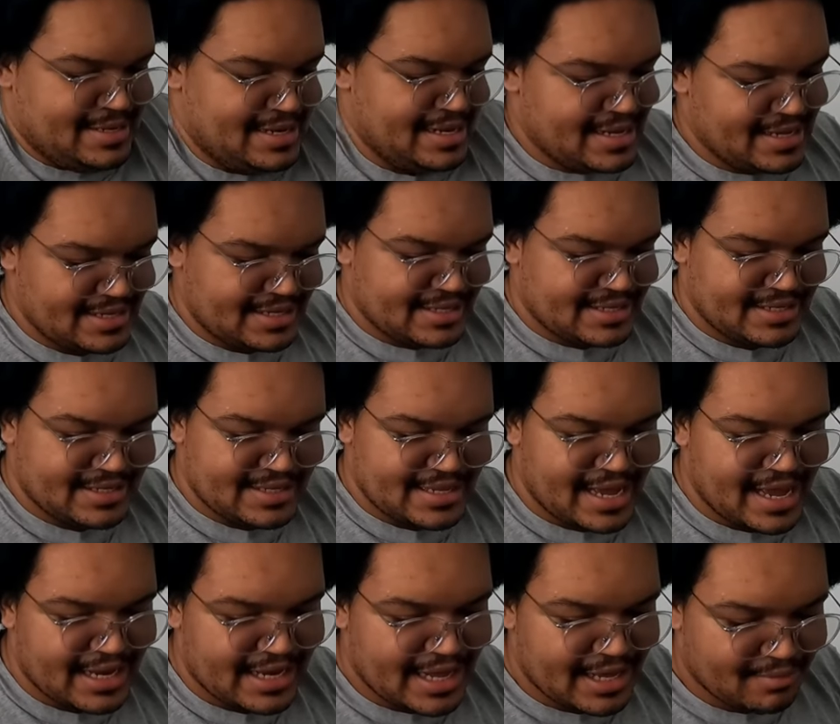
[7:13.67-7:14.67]
Like,
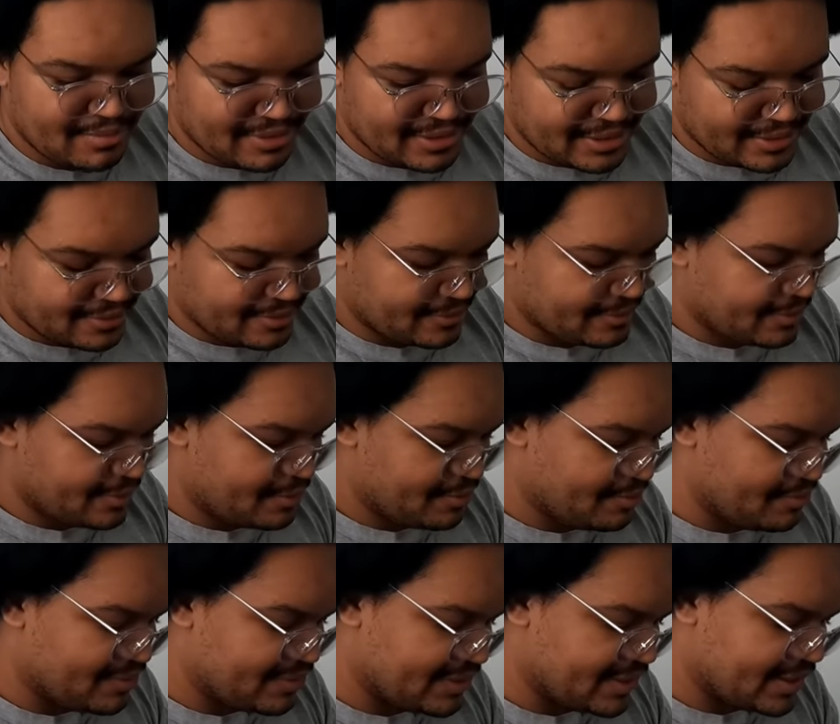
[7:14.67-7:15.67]
I like brown.
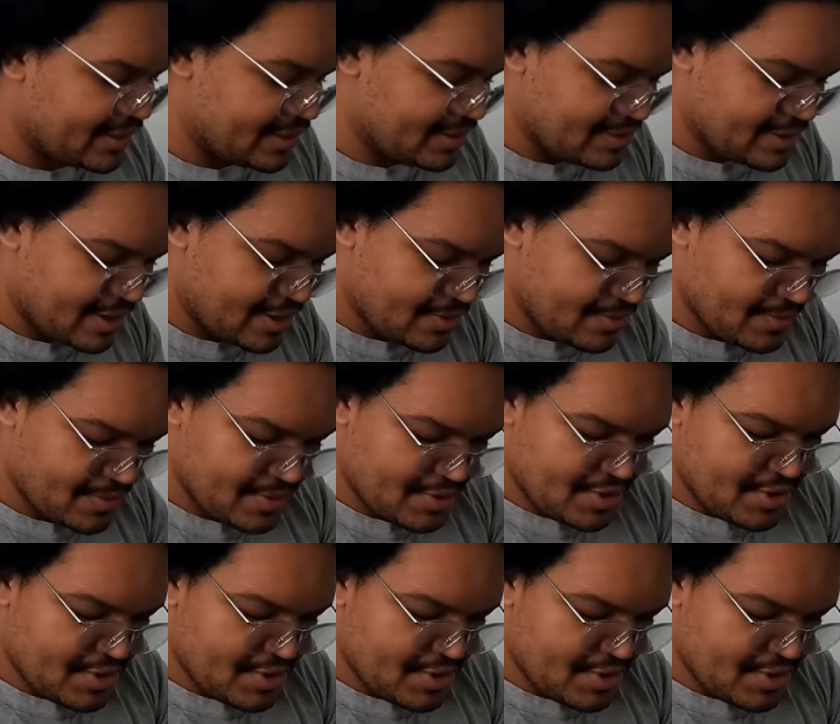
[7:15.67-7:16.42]
But, you know,